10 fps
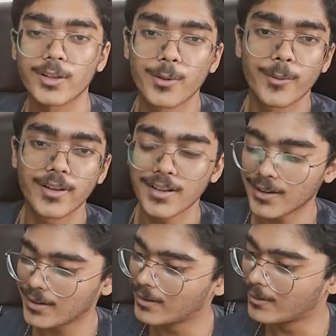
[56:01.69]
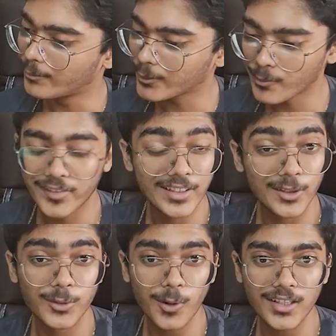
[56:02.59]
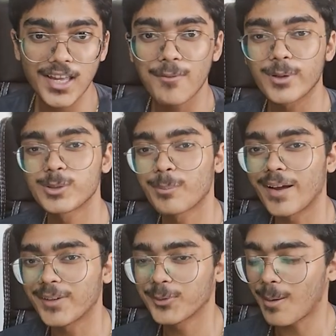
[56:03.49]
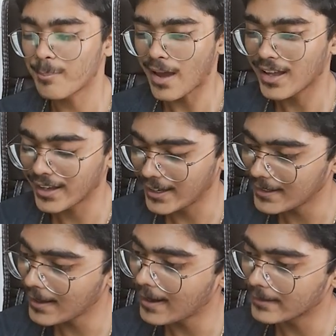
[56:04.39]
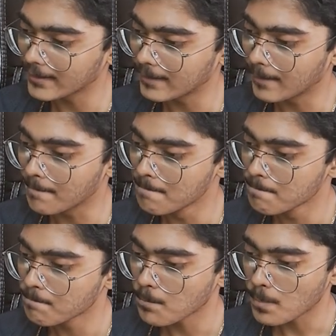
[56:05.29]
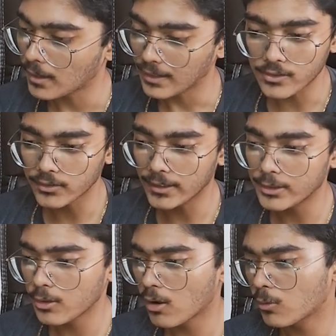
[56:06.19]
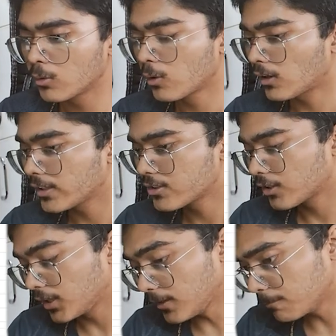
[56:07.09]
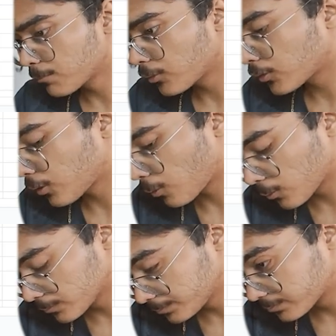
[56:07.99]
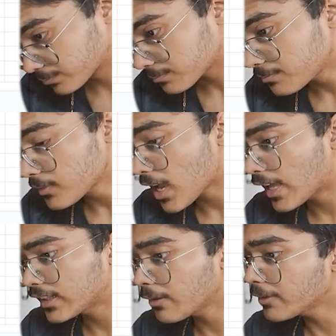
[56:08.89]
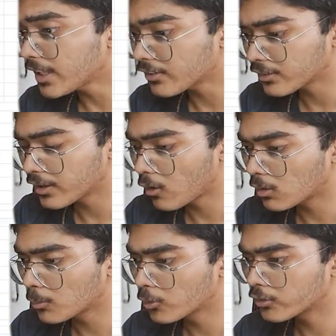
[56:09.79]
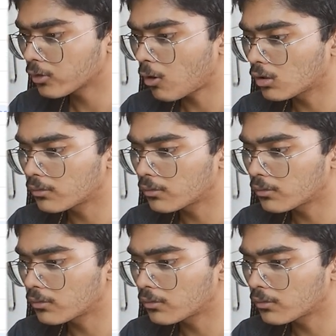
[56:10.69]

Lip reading: everyone. First of all, really sorry I went to bed, so I'm back again, and let's just continue our cold calling journey. So I think we tested almost all of